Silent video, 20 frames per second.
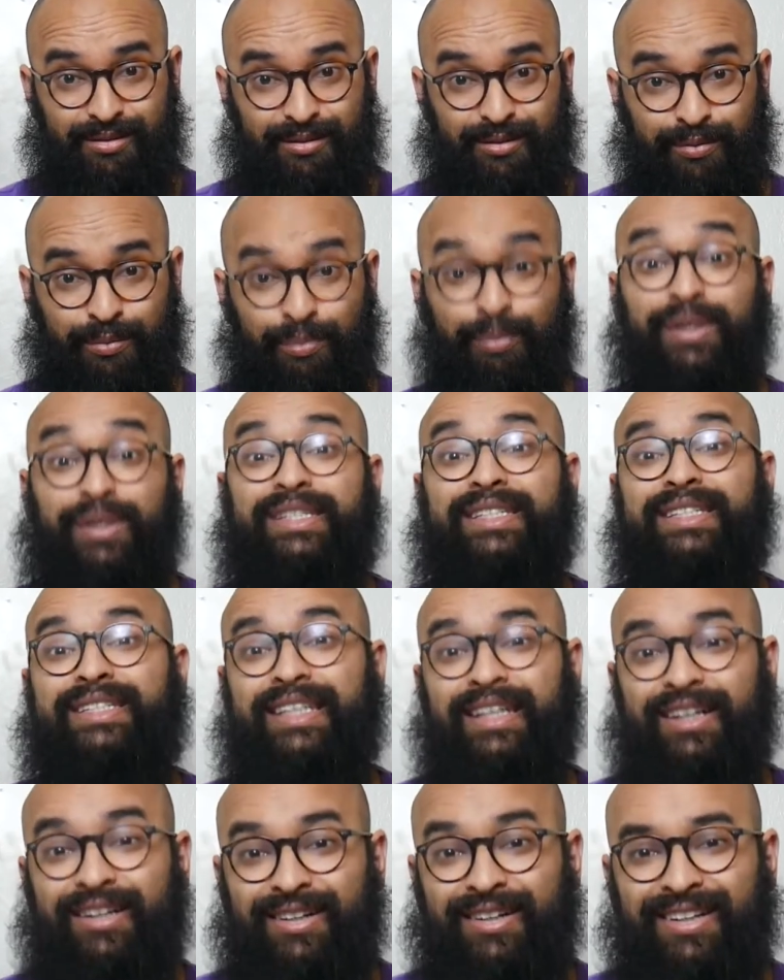But
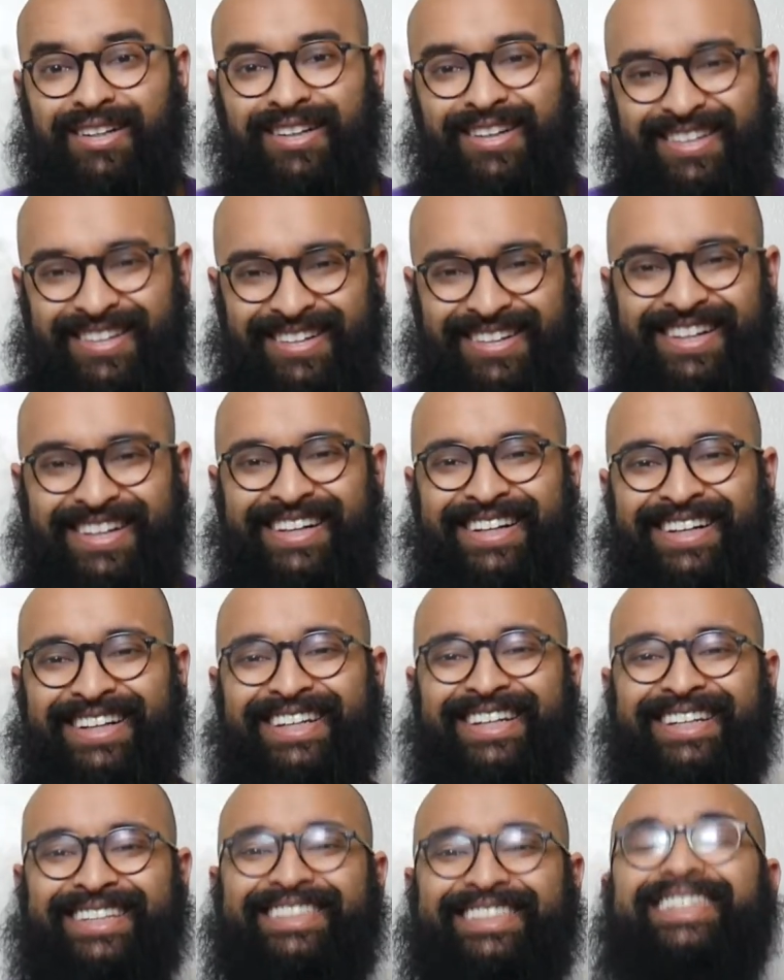still,
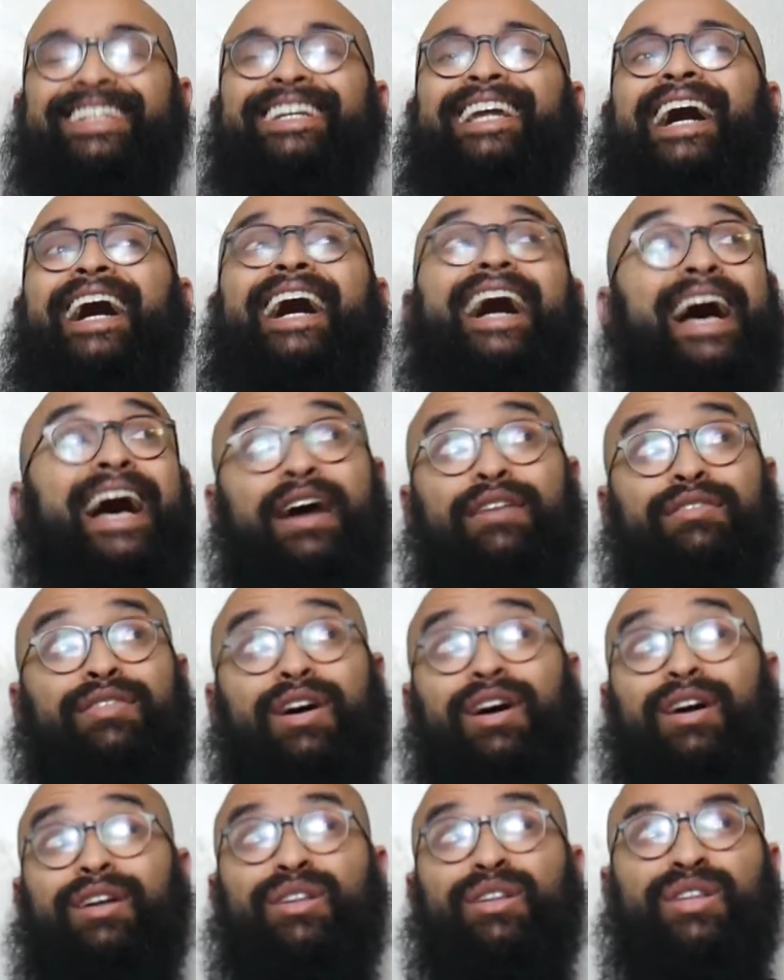to not have
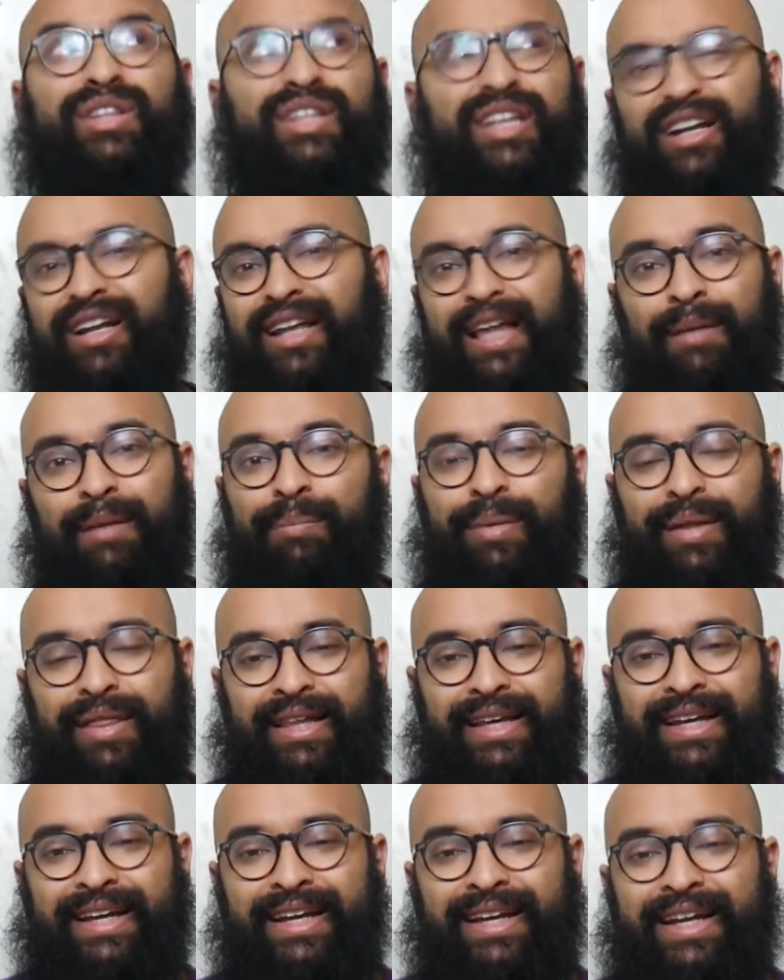a little
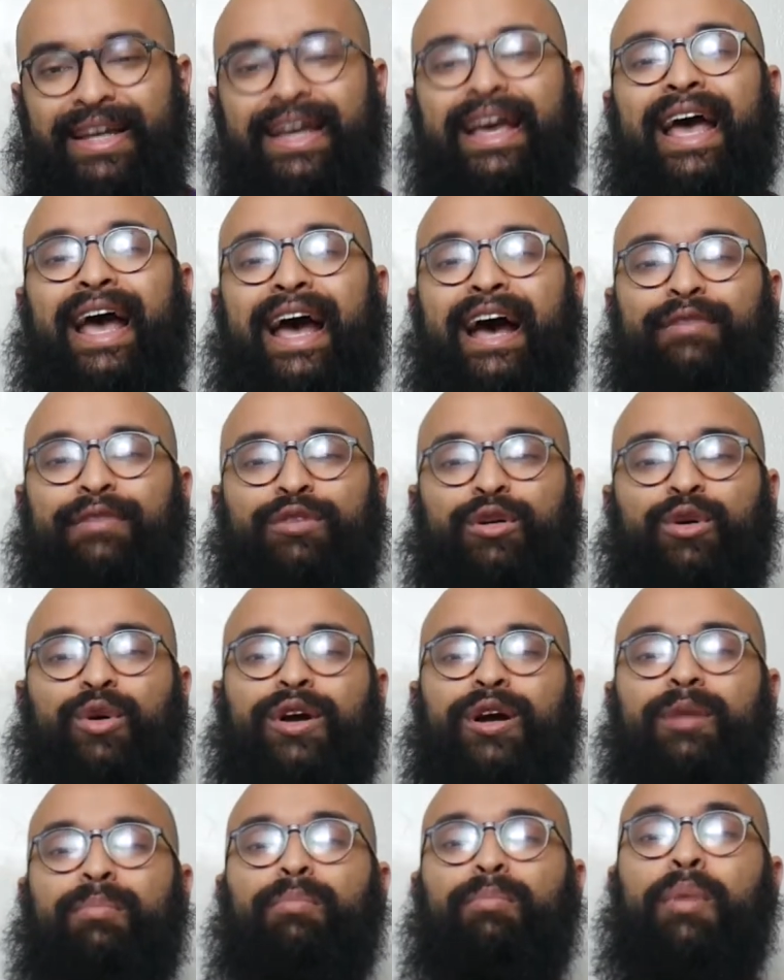empathy after
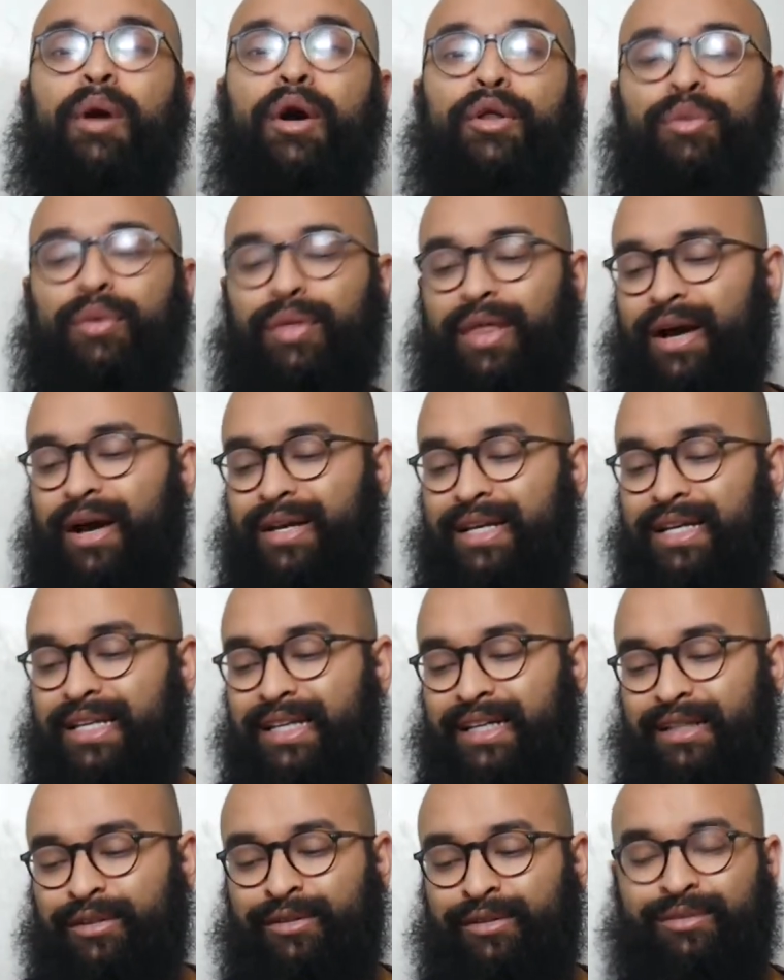going a month without
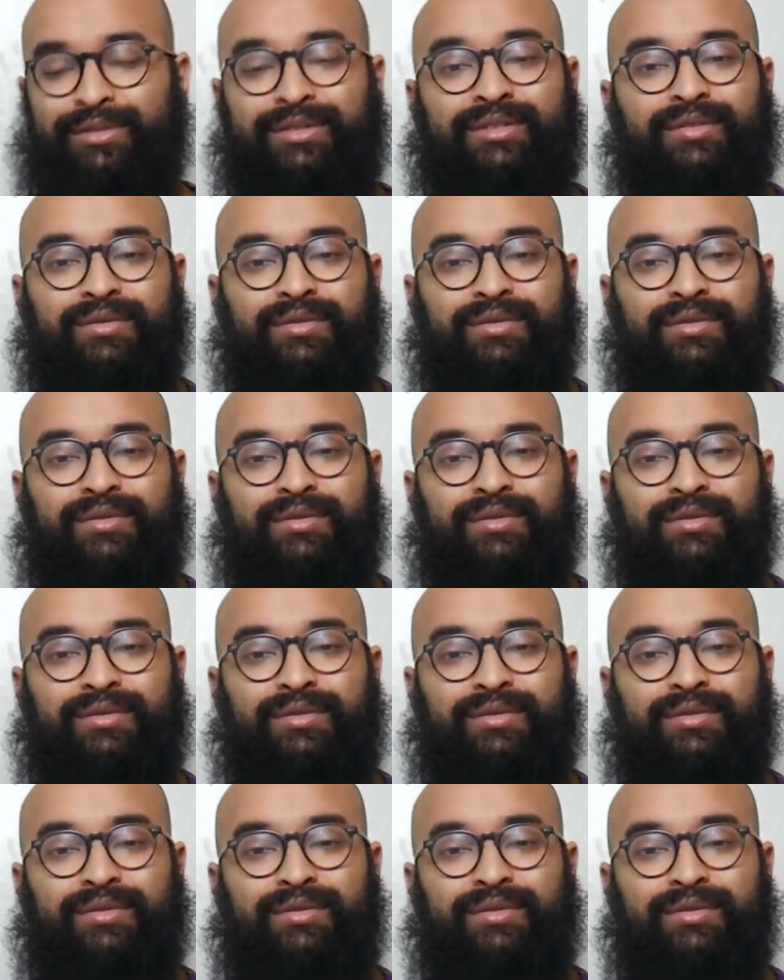eating, dude.